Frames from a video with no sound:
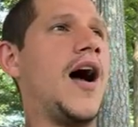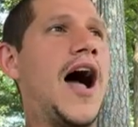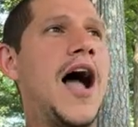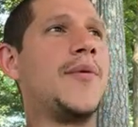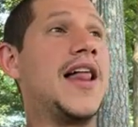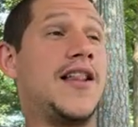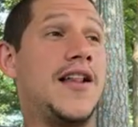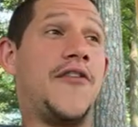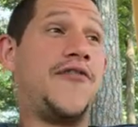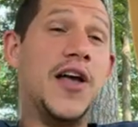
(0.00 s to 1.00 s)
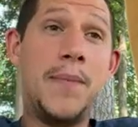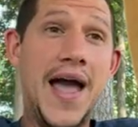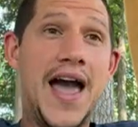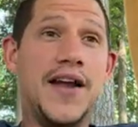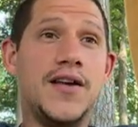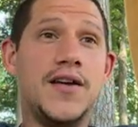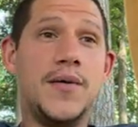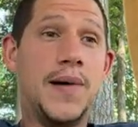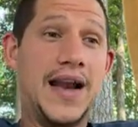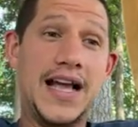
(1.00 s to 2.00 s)
I would have, I'd feel bad,
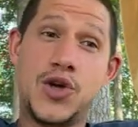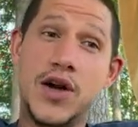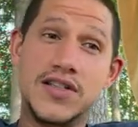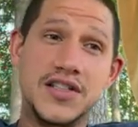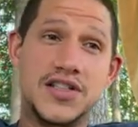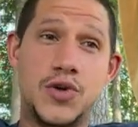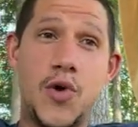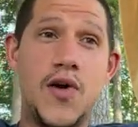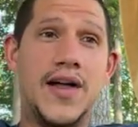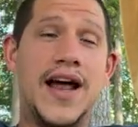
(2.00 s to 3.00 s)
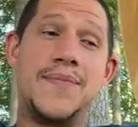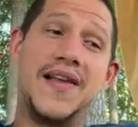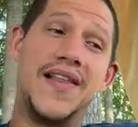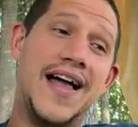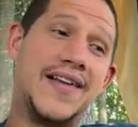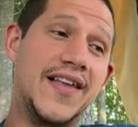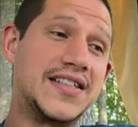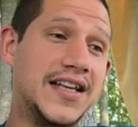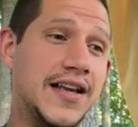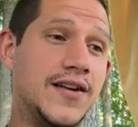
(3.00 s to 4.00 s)
but I'd talk to the school and I'd be like,
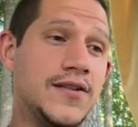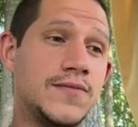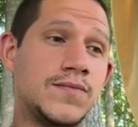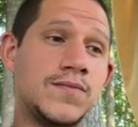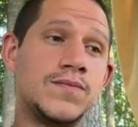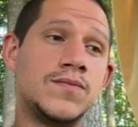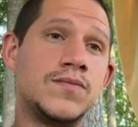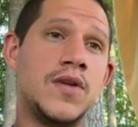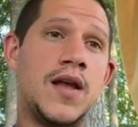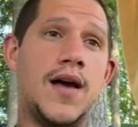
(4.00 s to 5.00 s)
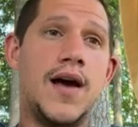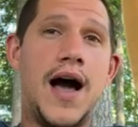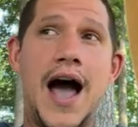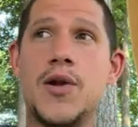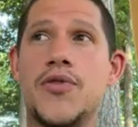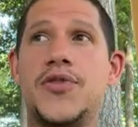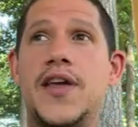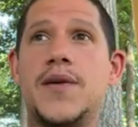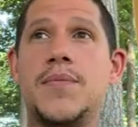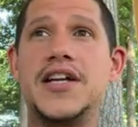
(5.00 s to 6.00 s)
listen, I don't
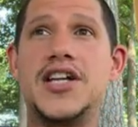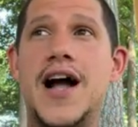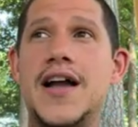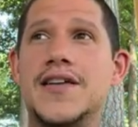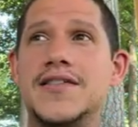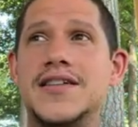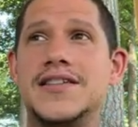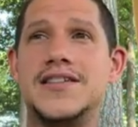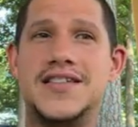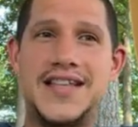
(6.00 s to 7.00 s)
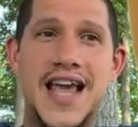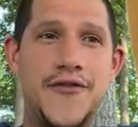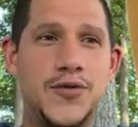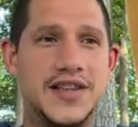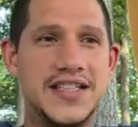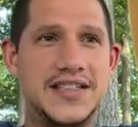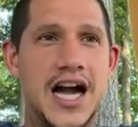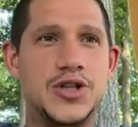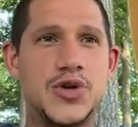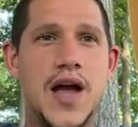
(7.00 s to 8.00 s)
think my child is safe with this
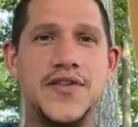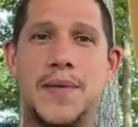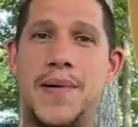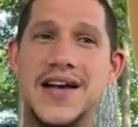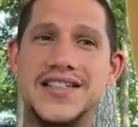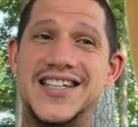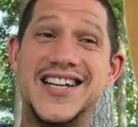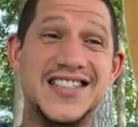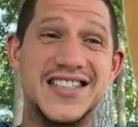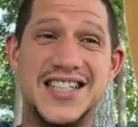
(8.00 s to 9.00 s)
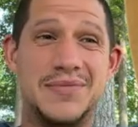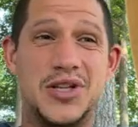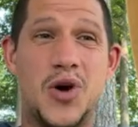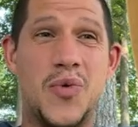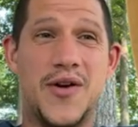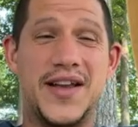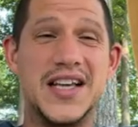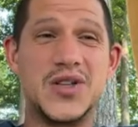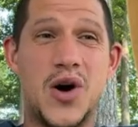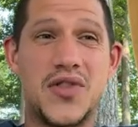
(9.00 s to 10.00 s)
guy driving the bus. He doesn't seem to know where he
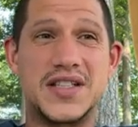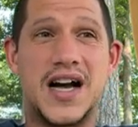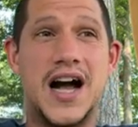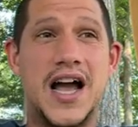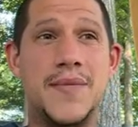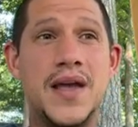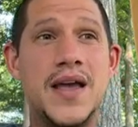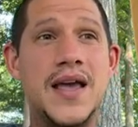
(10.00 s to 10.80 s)
is all the time.